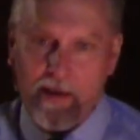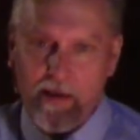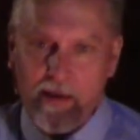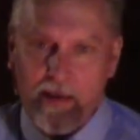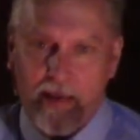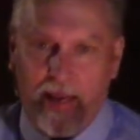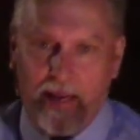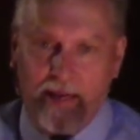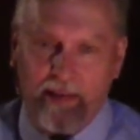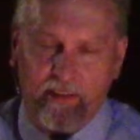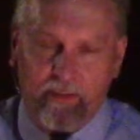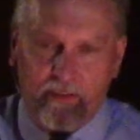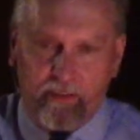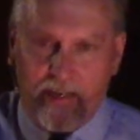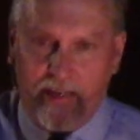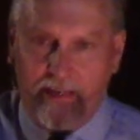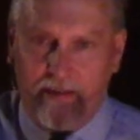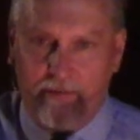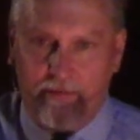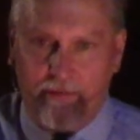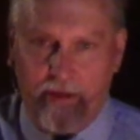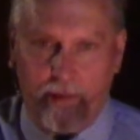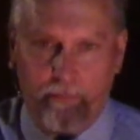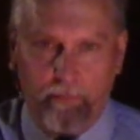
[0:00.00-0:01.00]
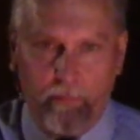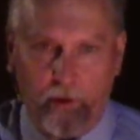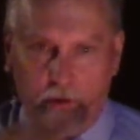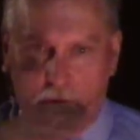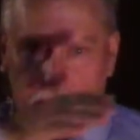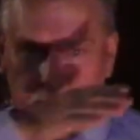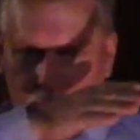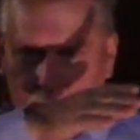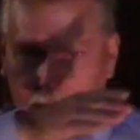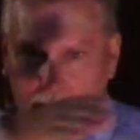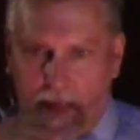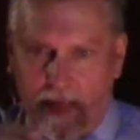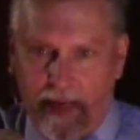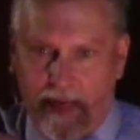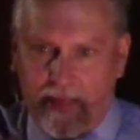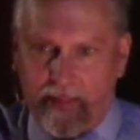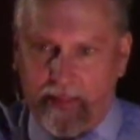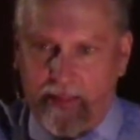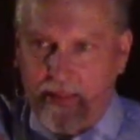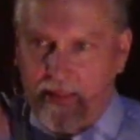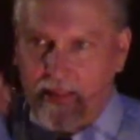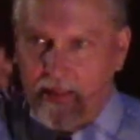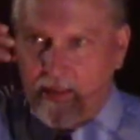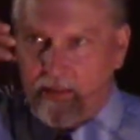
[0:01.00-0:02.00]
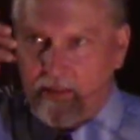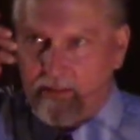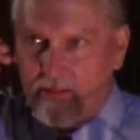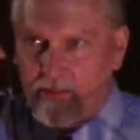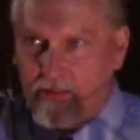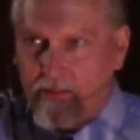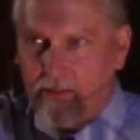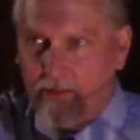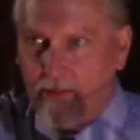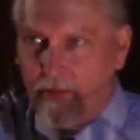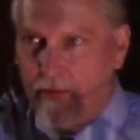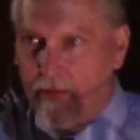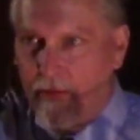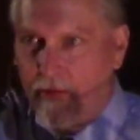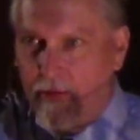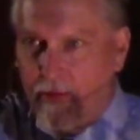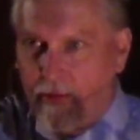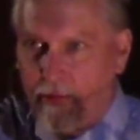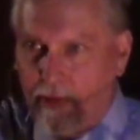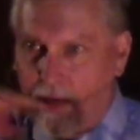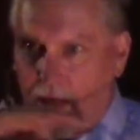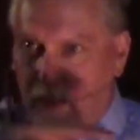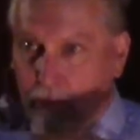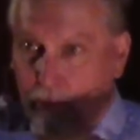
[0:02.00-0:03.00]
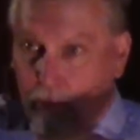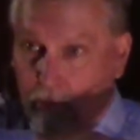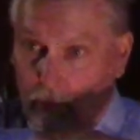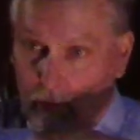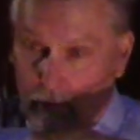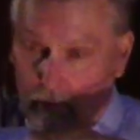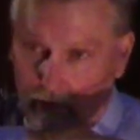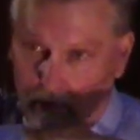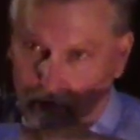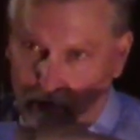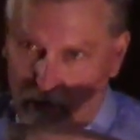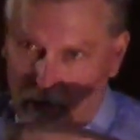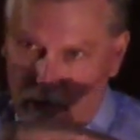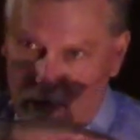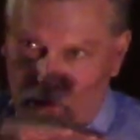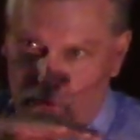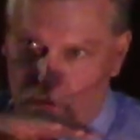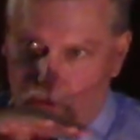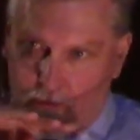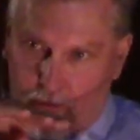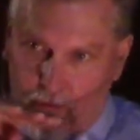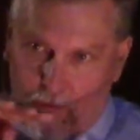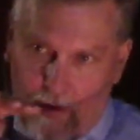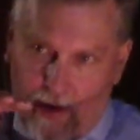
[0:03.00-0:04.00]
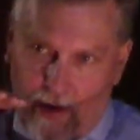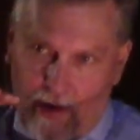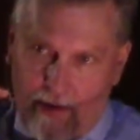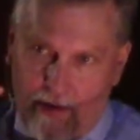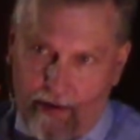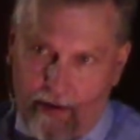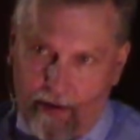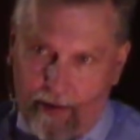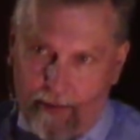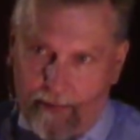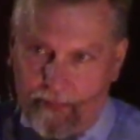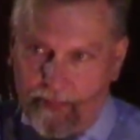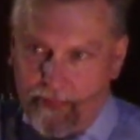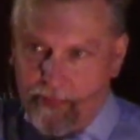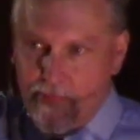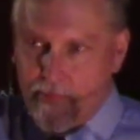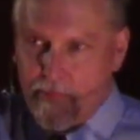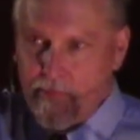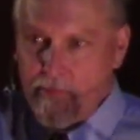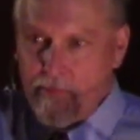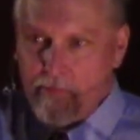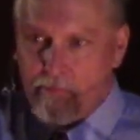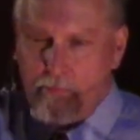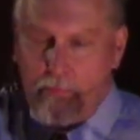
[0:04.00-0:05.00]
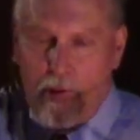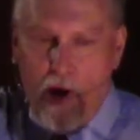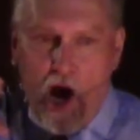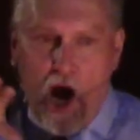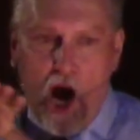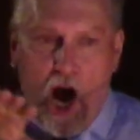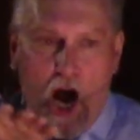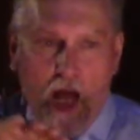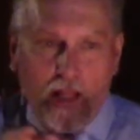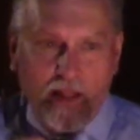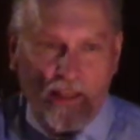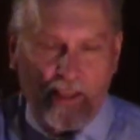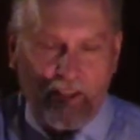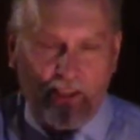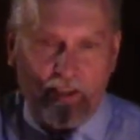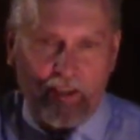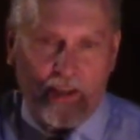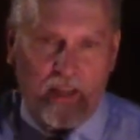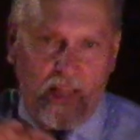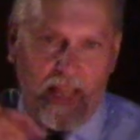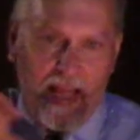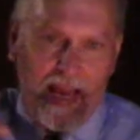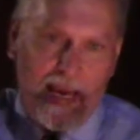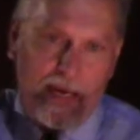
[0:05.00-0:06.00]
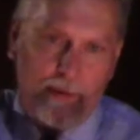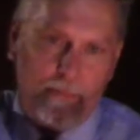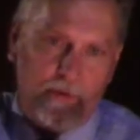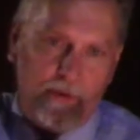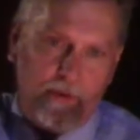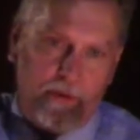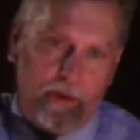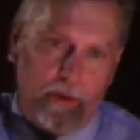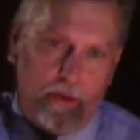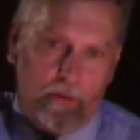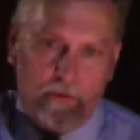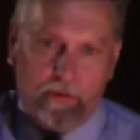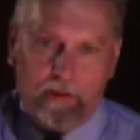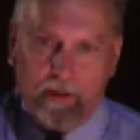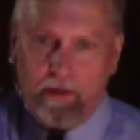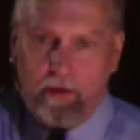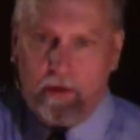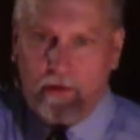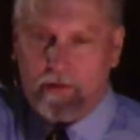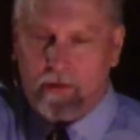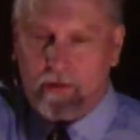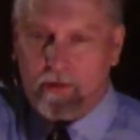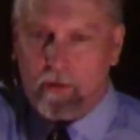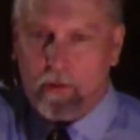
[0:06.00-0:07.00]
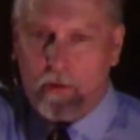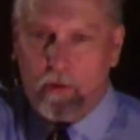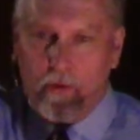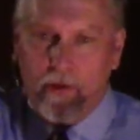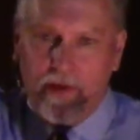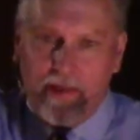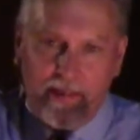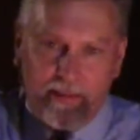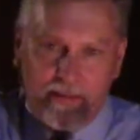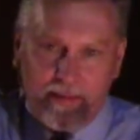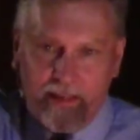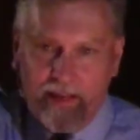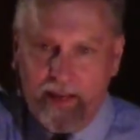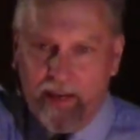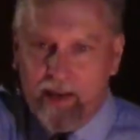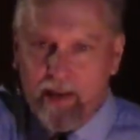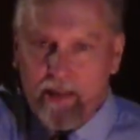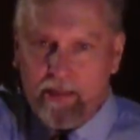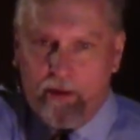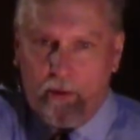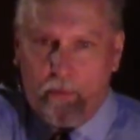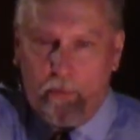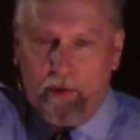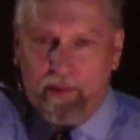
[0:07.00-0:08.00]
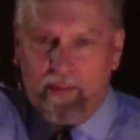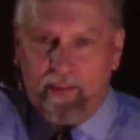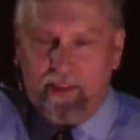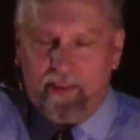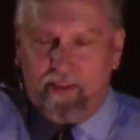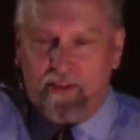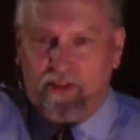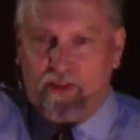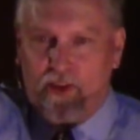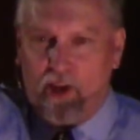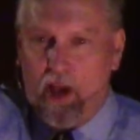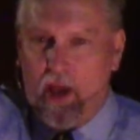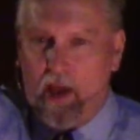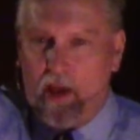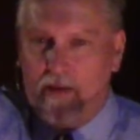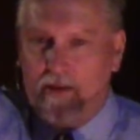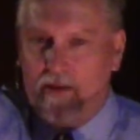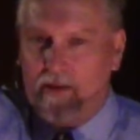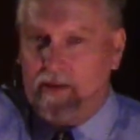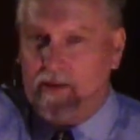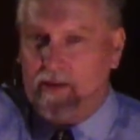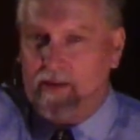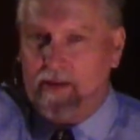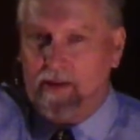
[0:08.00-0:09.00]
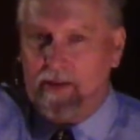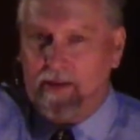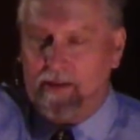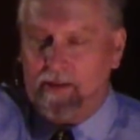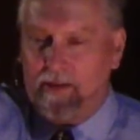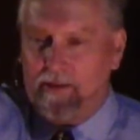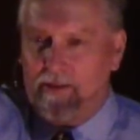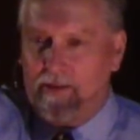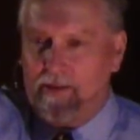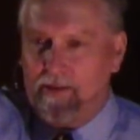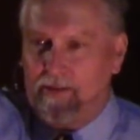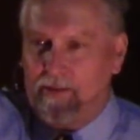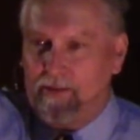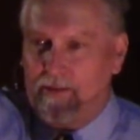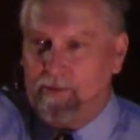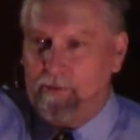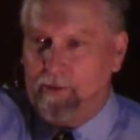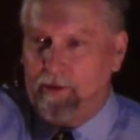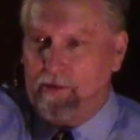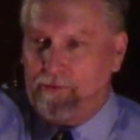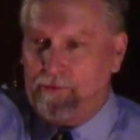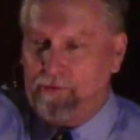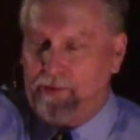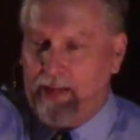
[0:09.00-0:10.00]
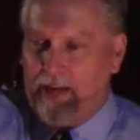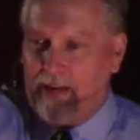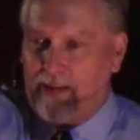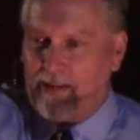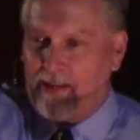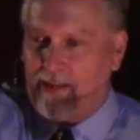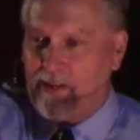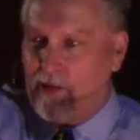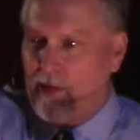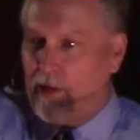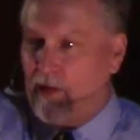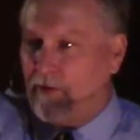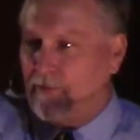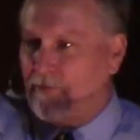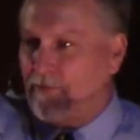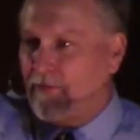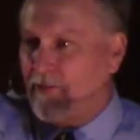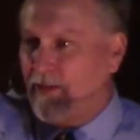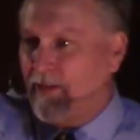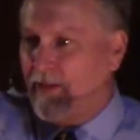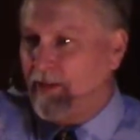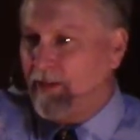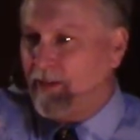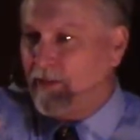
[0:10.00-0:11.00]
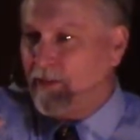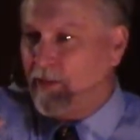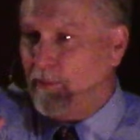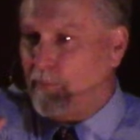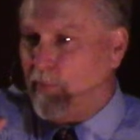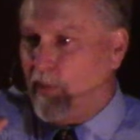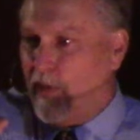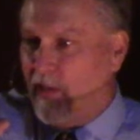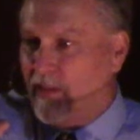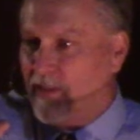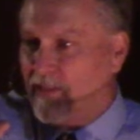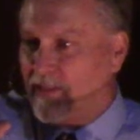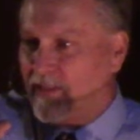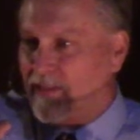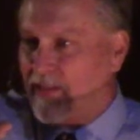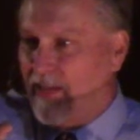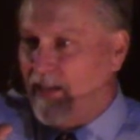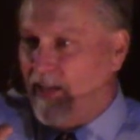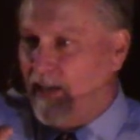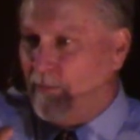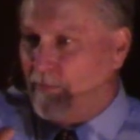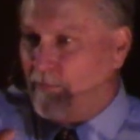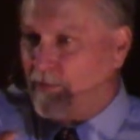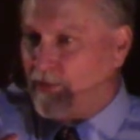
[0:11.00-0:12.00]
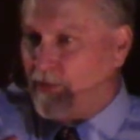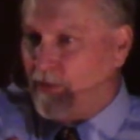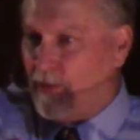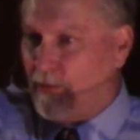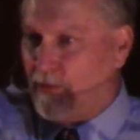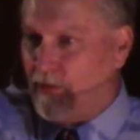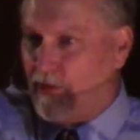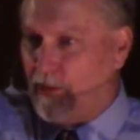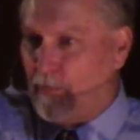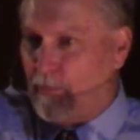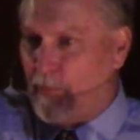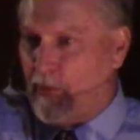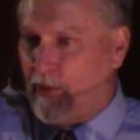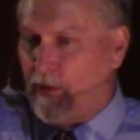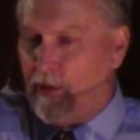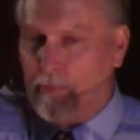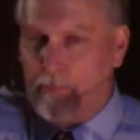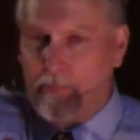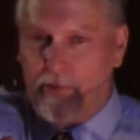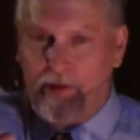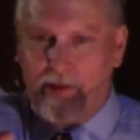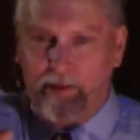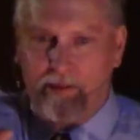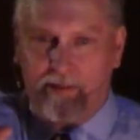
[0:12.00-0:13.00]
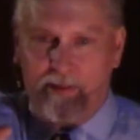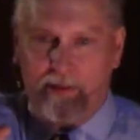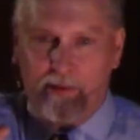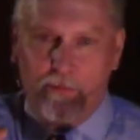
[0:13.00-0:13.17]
And instead of them looking like this, they were straight, polished limestone. There are stories that when the sun reflected off the polished limestone of the pyramids,